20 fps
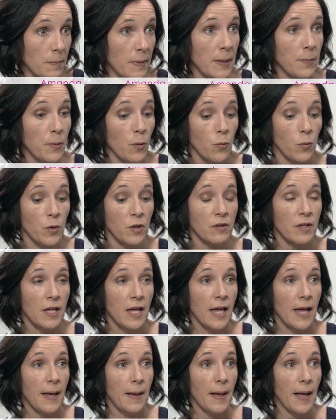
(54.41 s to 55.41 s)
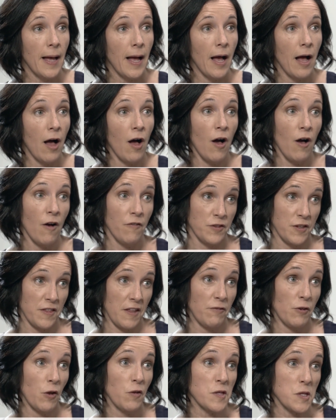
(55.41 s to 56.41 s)
People will, after
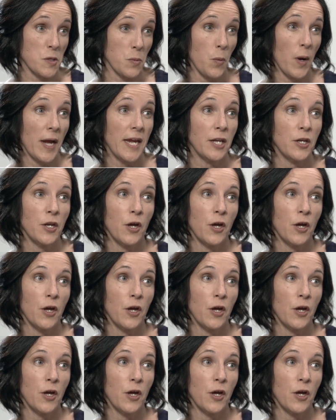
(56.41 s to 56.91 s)
they've lost some weight,